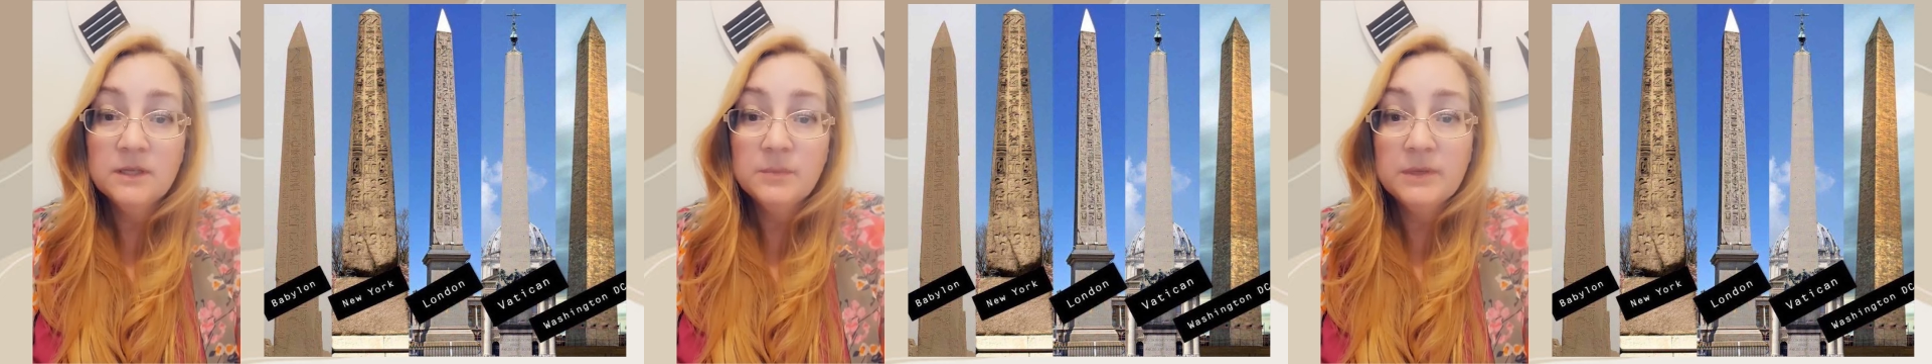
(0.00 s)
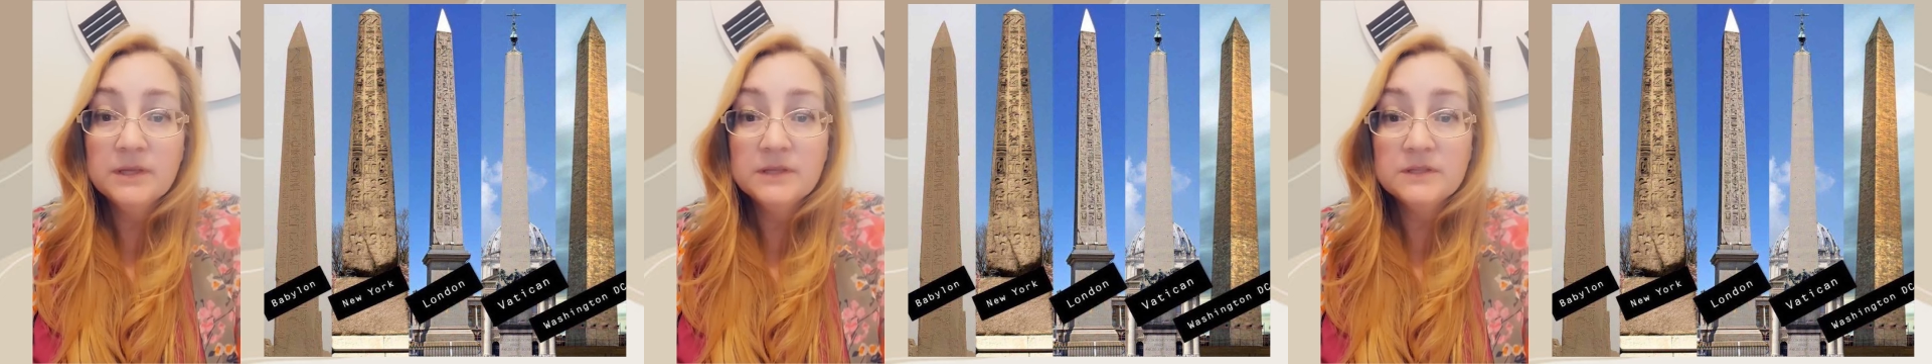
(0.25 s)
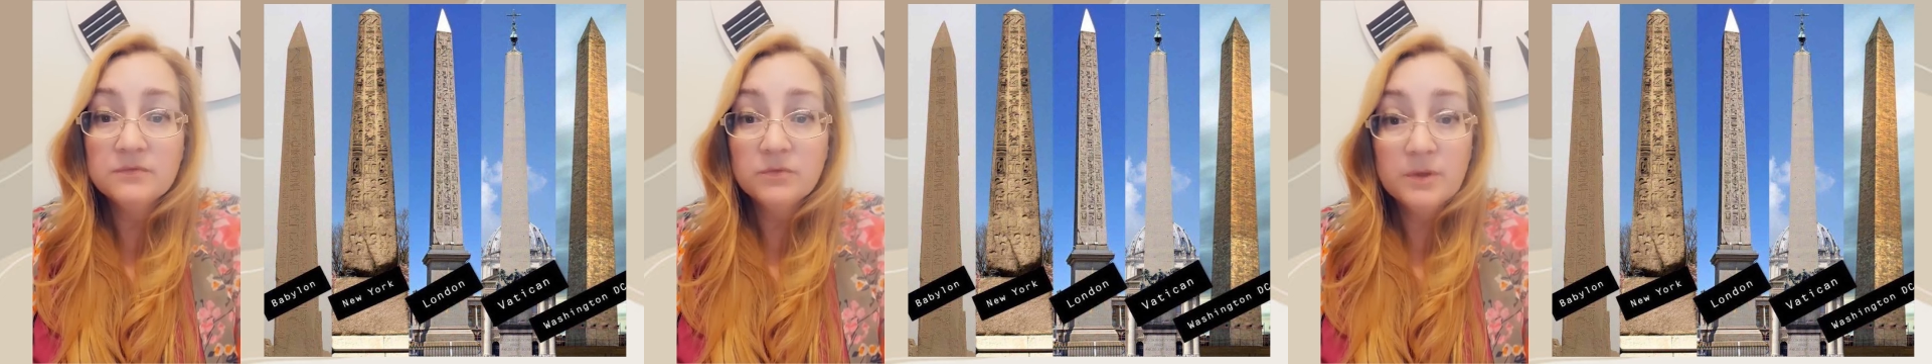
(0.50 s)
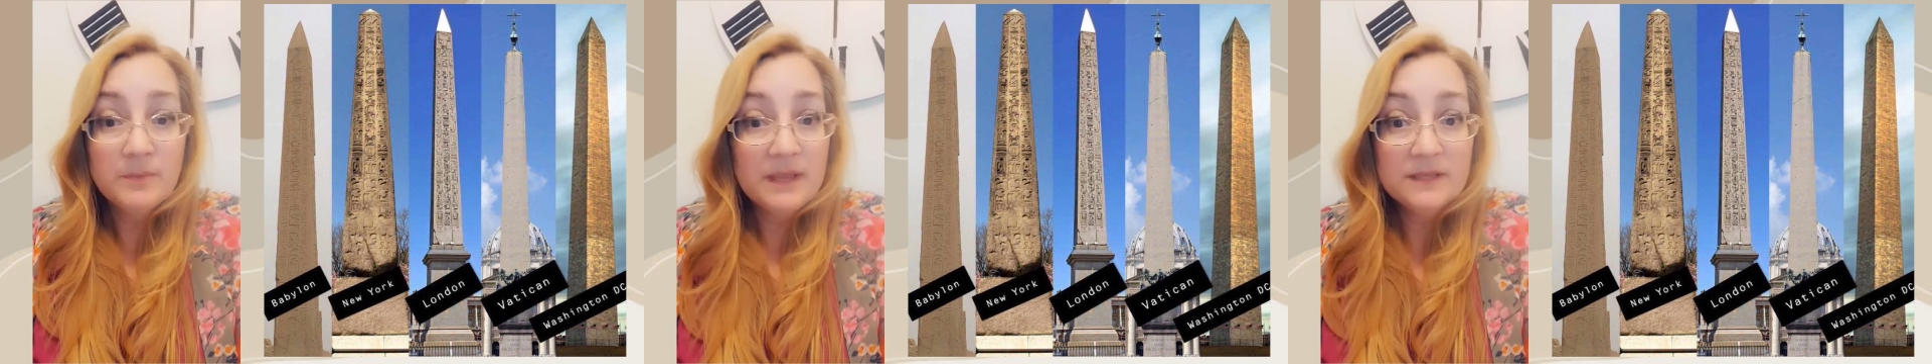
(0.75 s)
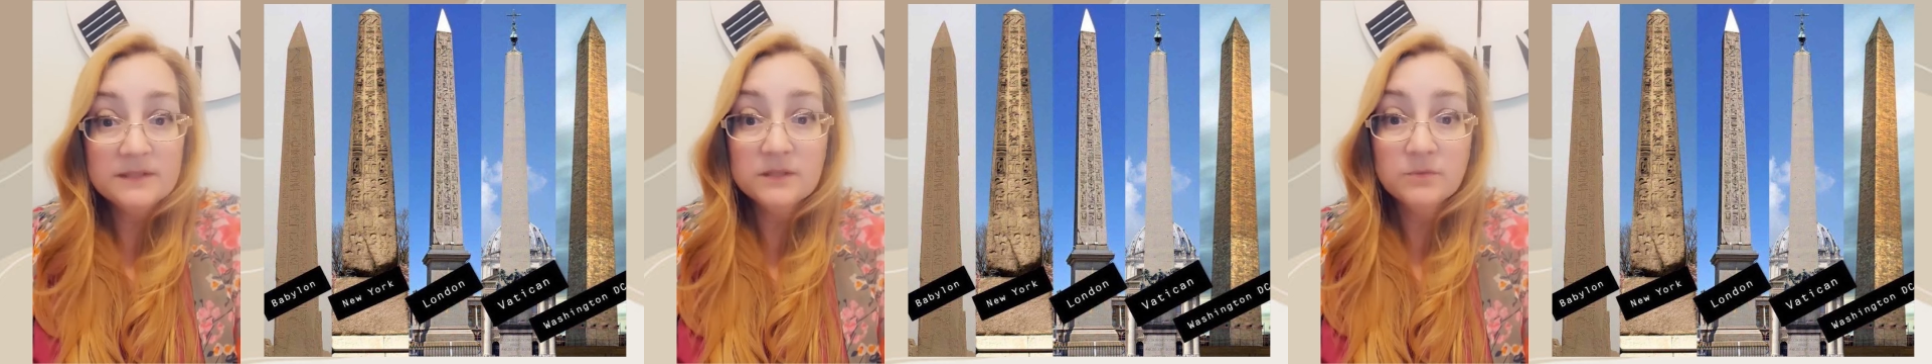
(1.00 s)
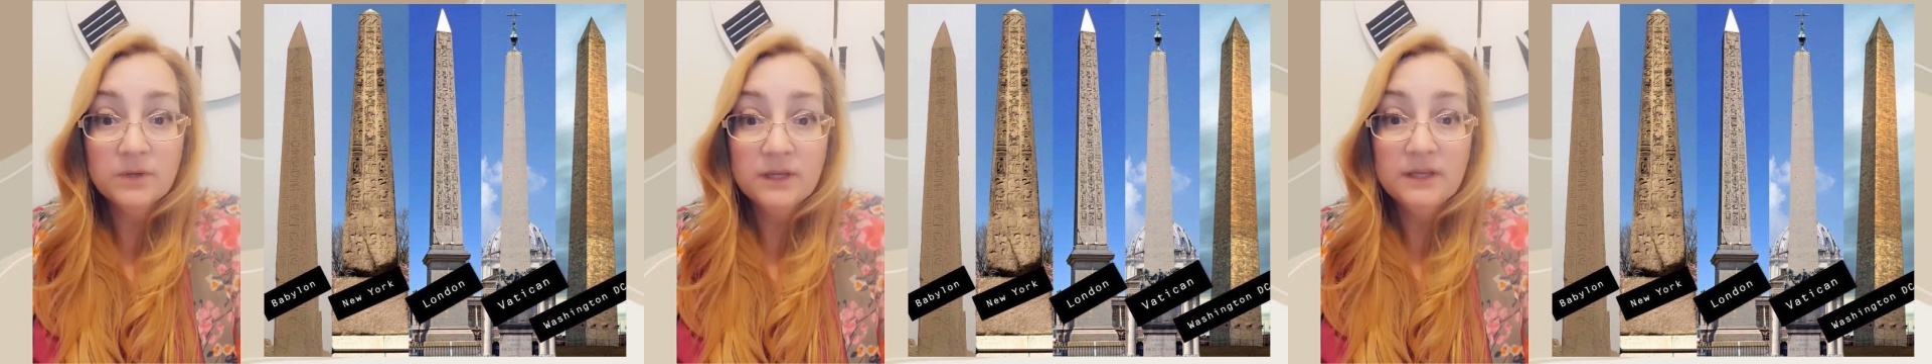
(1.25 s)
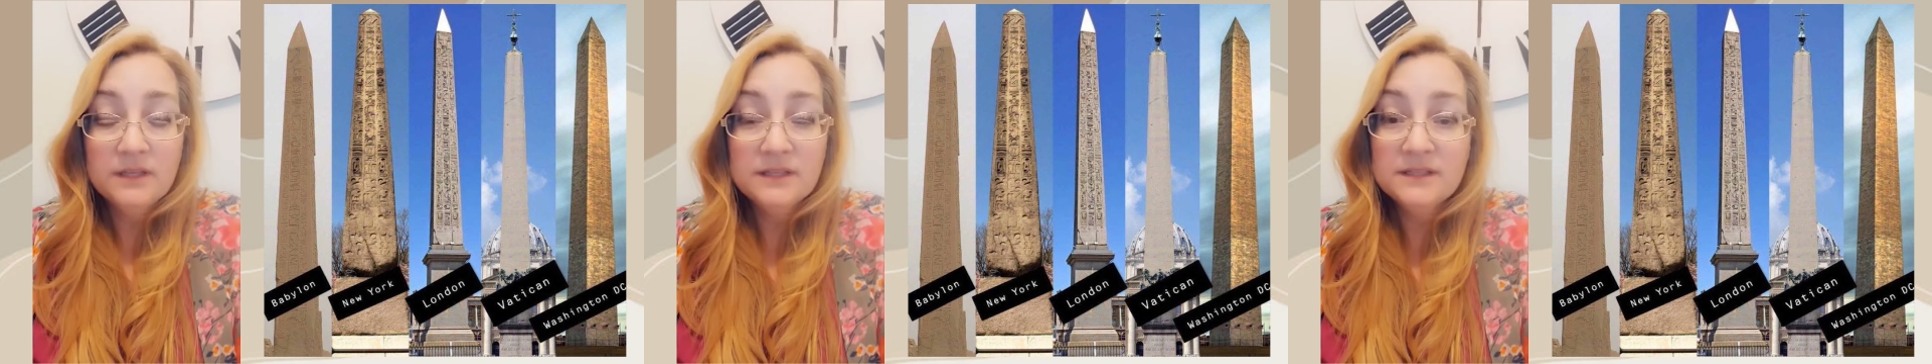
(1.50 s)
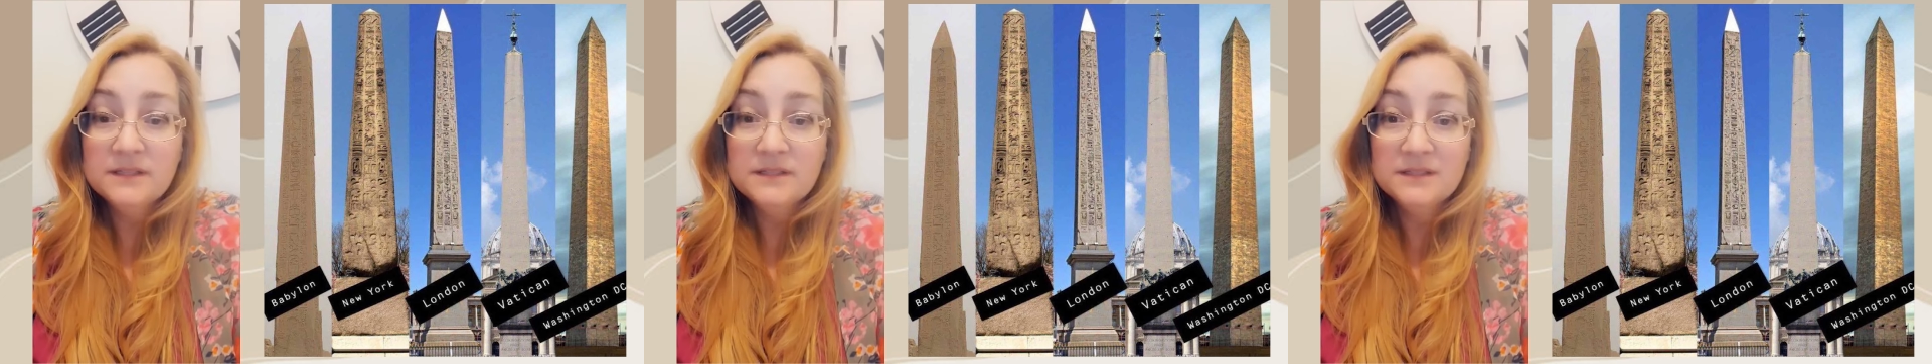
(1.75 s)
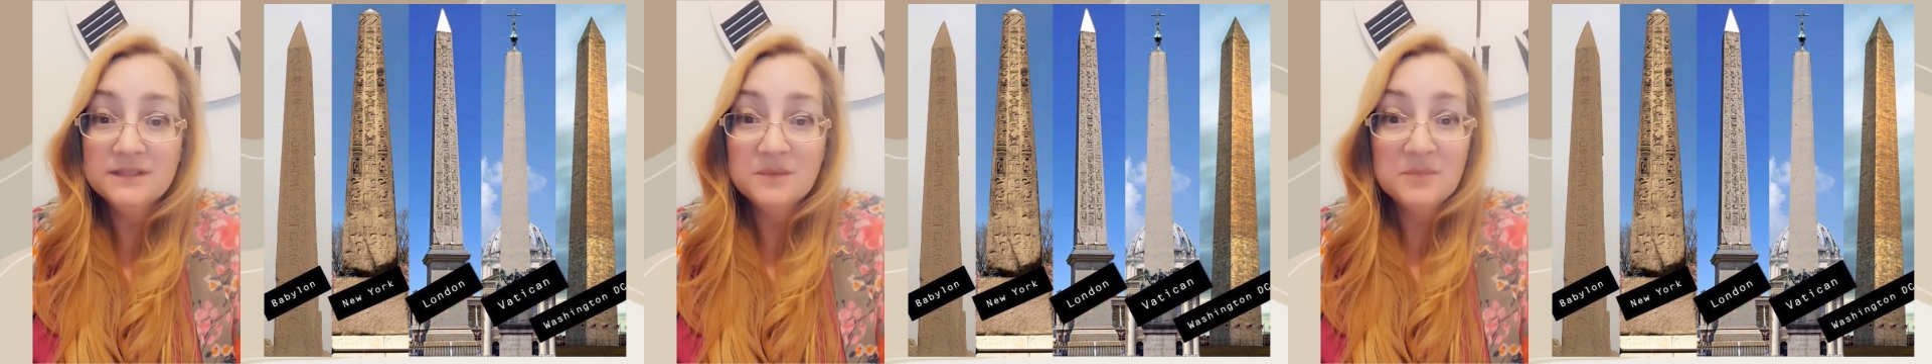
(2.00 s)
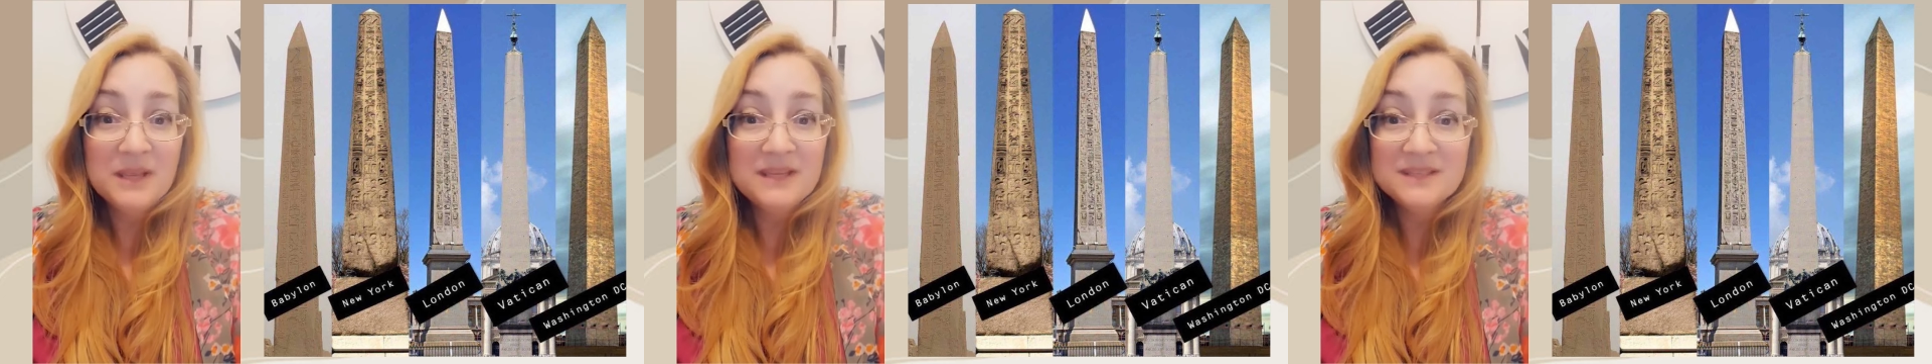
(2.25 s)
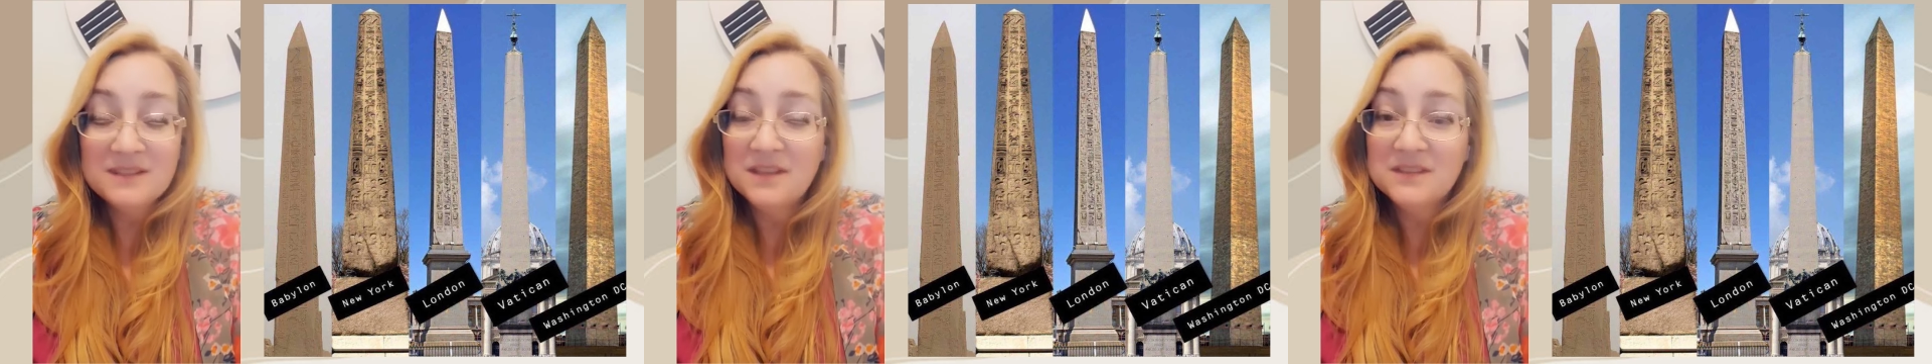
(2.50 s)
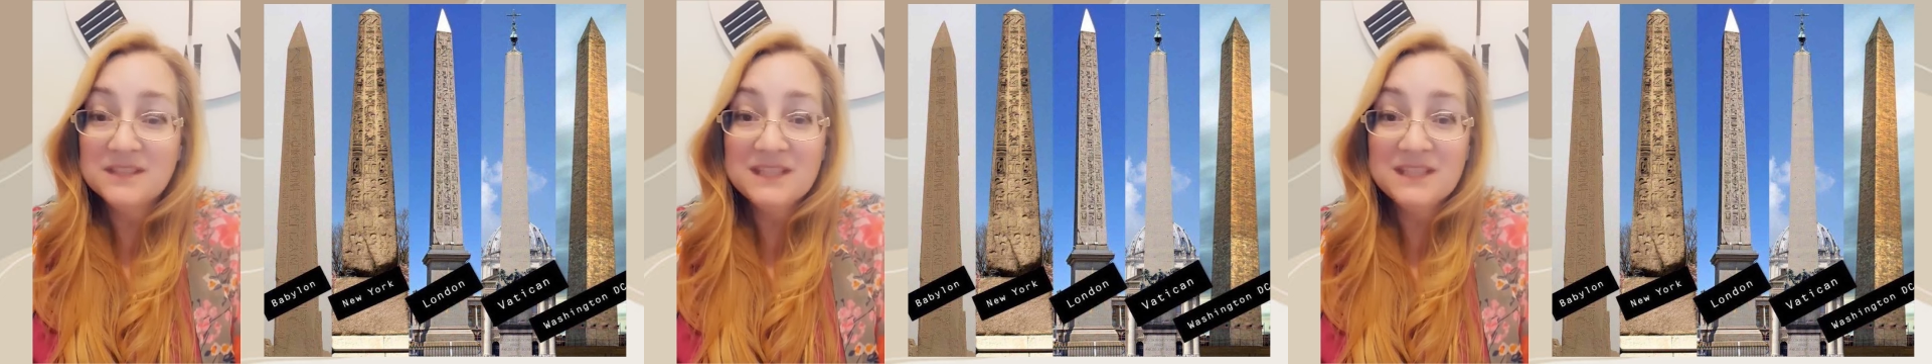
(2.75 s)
because Freemasonry is based on the